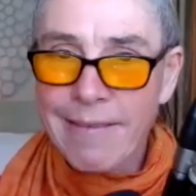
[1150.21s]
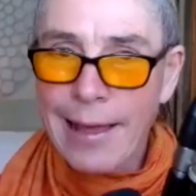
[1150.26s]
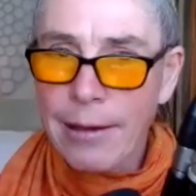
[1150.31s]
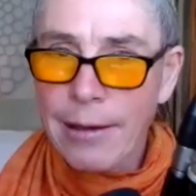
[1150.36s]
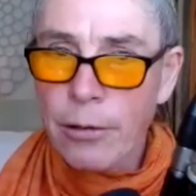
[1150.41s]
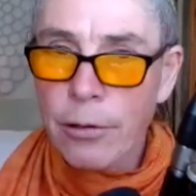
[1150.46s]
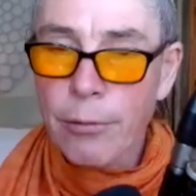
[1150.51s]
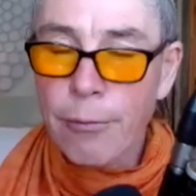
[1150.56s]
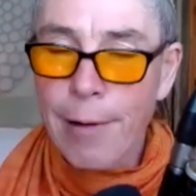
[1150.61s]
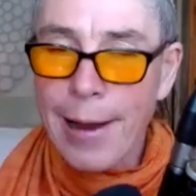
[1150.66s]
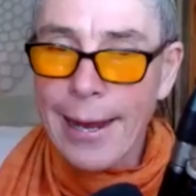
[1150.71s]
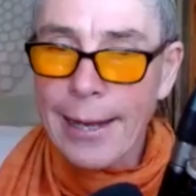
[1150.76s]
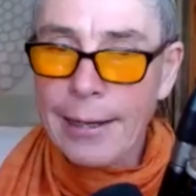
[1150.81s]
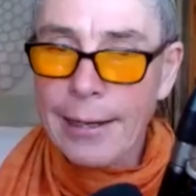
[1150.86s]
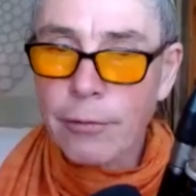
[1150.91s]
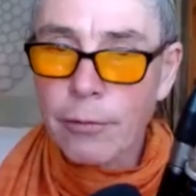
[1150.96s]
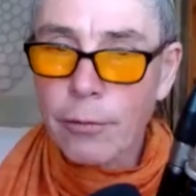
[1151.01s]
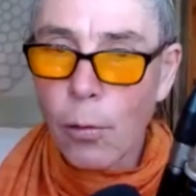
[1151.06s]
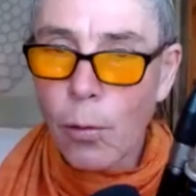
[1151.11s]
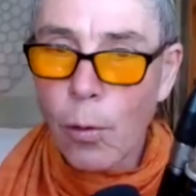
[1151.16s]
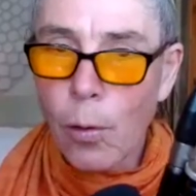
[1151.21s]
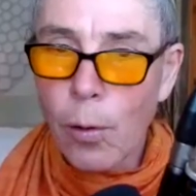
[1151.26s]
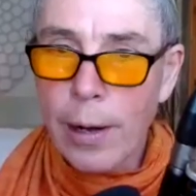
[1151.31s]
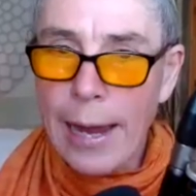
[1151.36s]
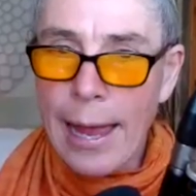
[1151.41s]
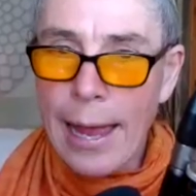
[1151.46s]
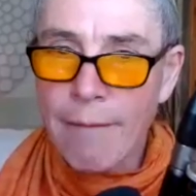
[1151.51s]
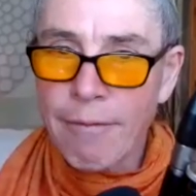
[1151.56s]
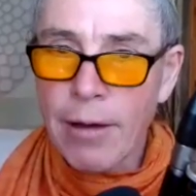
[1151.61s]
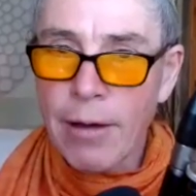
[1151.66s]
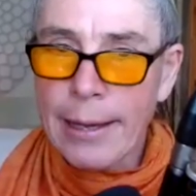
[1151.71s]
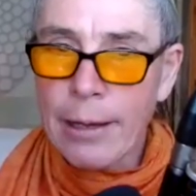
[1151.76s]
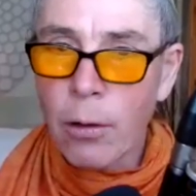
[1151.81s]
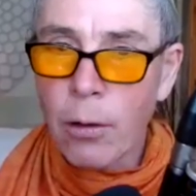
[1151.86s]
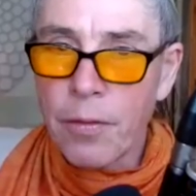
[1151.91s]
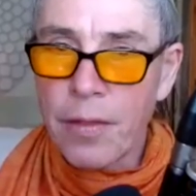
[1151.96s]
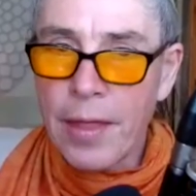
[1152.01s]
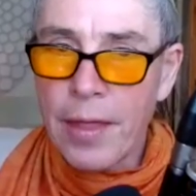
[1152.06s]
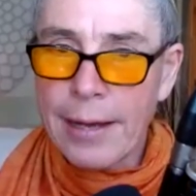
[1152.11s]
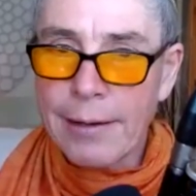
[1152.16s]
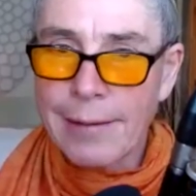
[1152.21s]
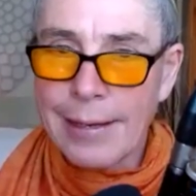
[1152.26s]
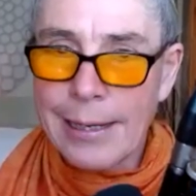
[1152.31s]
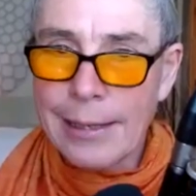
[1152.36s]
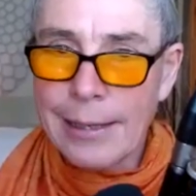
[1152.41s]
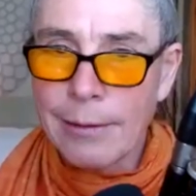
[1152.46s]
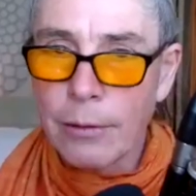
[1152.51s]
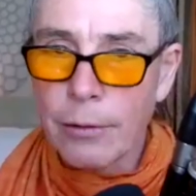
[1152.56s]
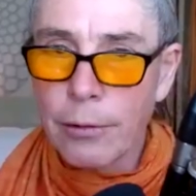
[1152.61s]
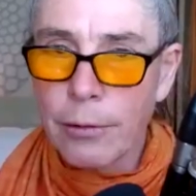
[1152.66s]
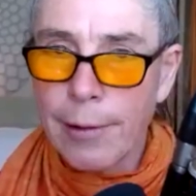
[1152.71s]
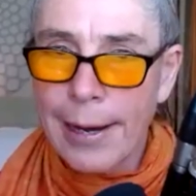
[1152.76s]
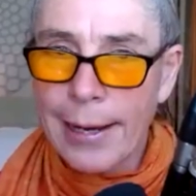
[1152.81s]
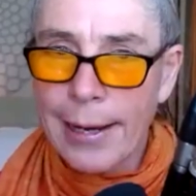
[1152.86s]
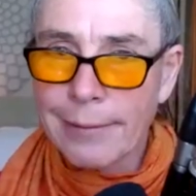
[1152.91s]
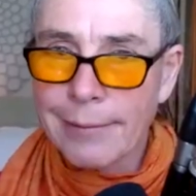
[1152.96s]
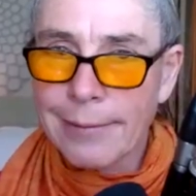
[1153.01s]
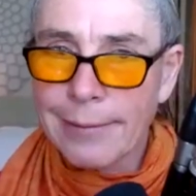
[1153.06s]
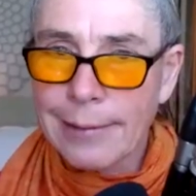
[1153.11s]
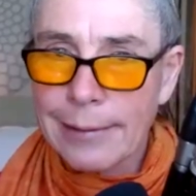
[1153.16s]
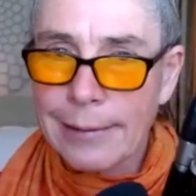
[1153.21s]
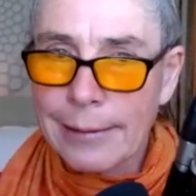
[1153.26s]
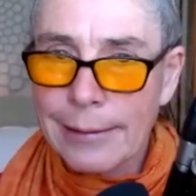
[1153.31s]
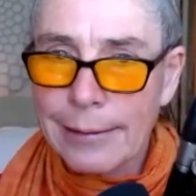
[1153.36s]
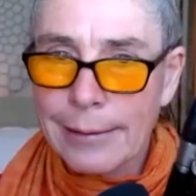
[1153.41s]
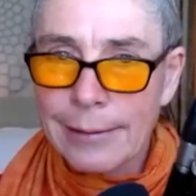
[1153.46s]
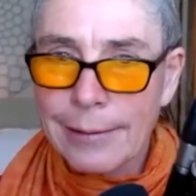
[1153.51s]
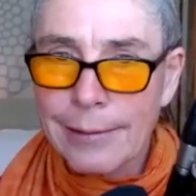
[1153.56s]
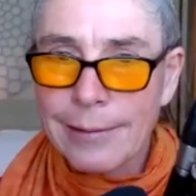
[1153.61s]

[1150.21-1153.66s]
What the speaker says: Is that correct? Or have I got that incorrect?